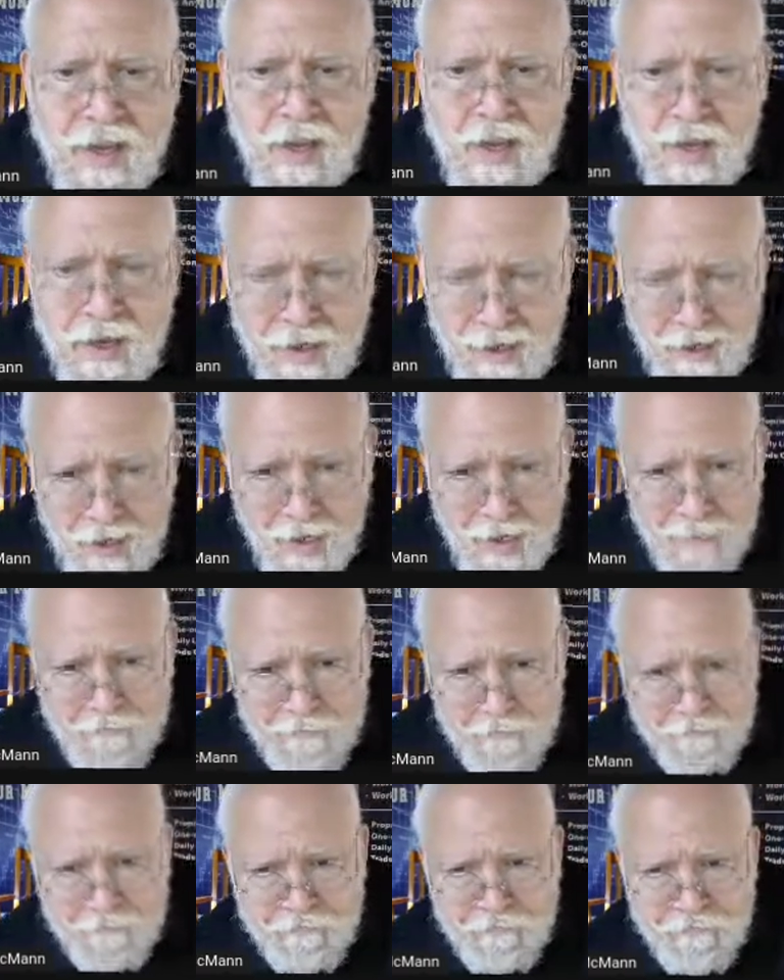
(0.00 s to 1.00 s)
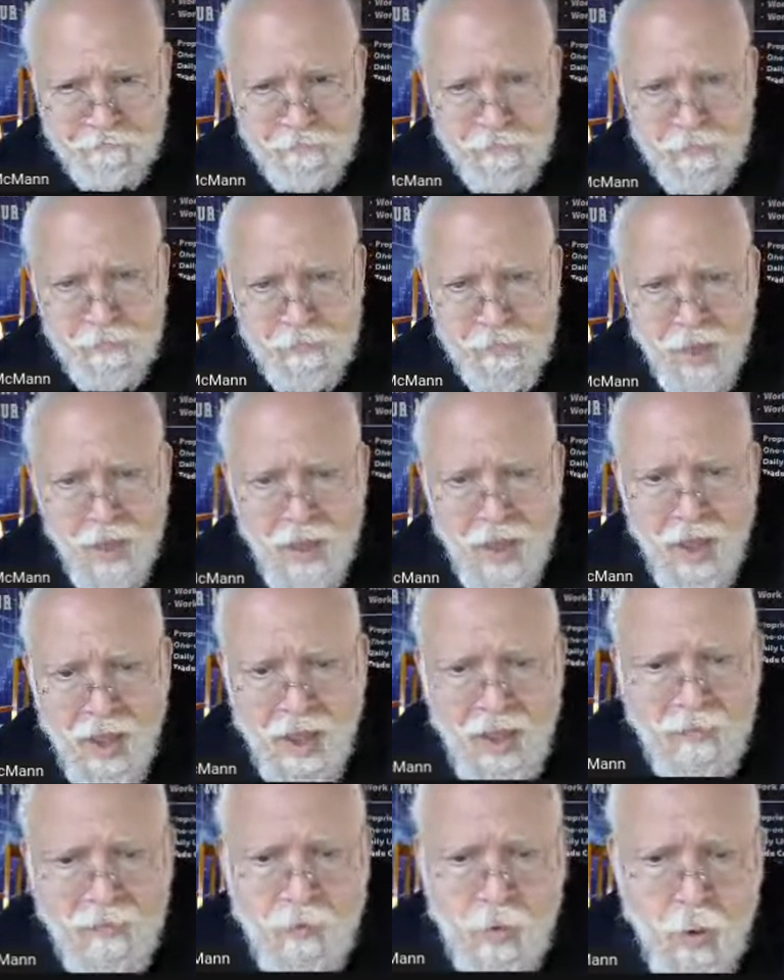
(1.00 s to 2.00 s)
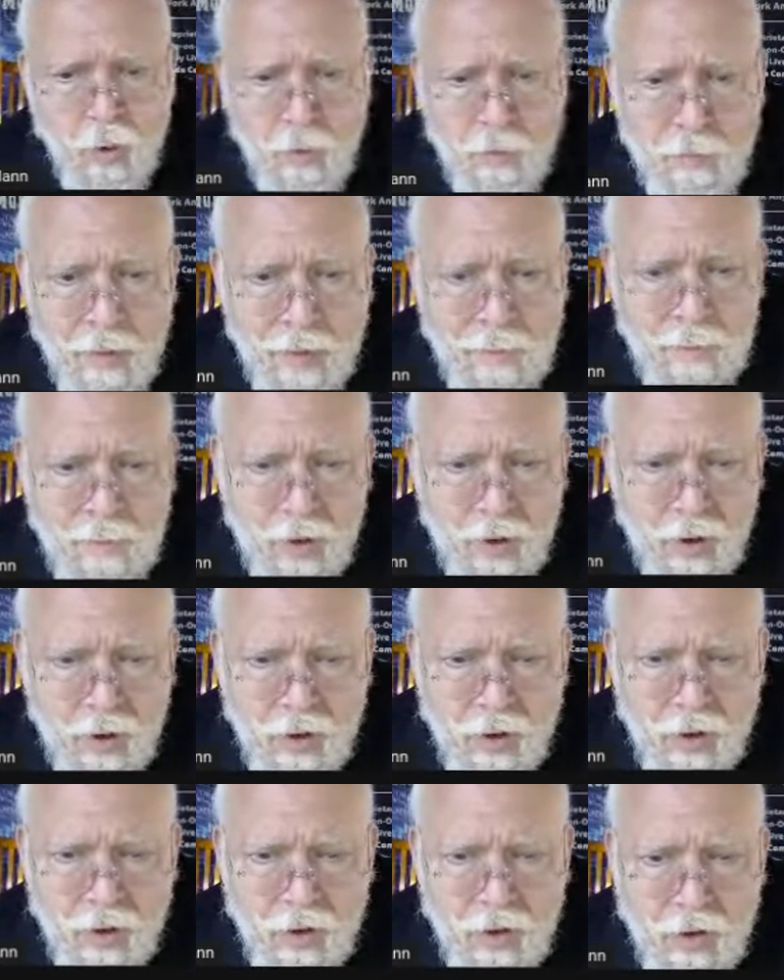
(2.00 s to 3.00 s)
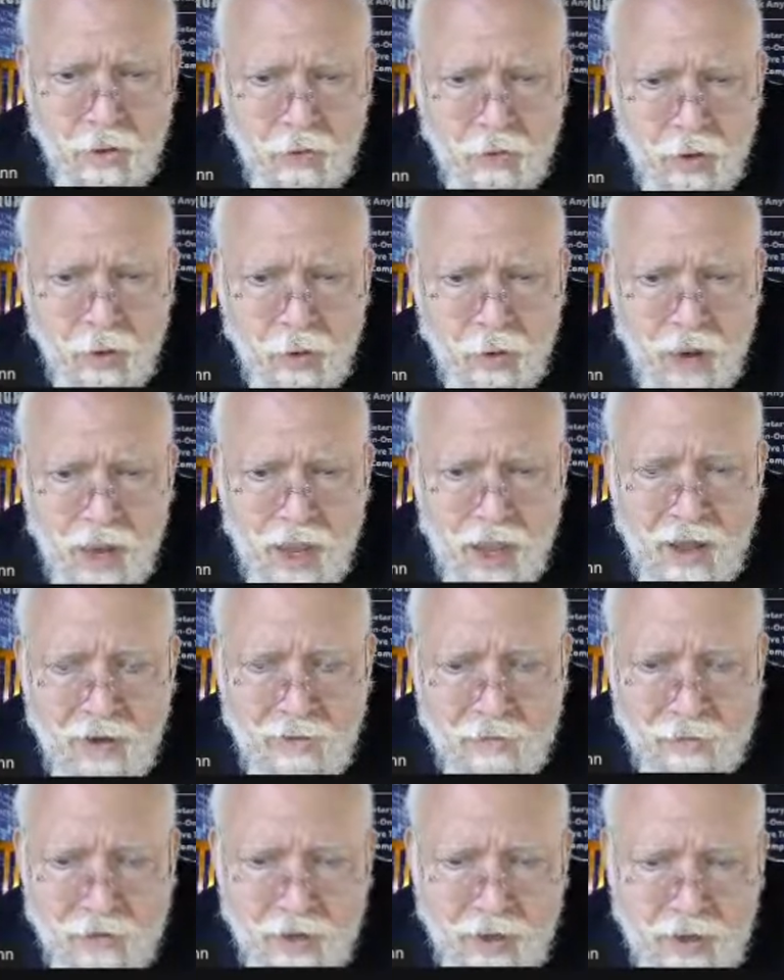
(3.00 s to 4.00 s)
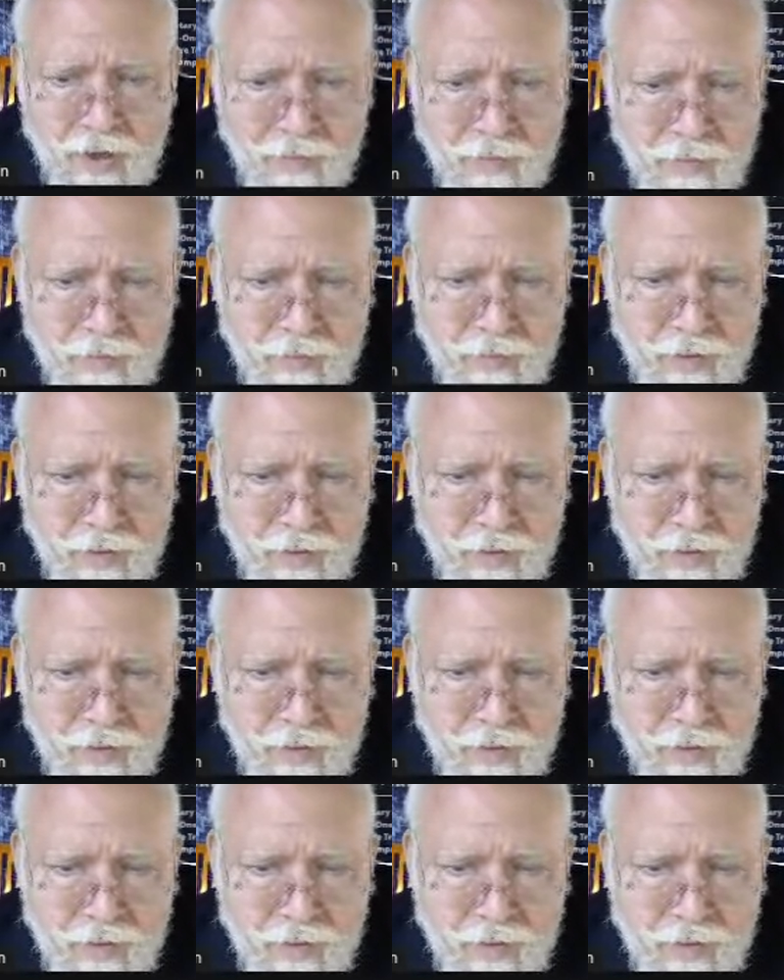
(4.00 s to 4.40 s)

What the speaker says: If you're a member, you have a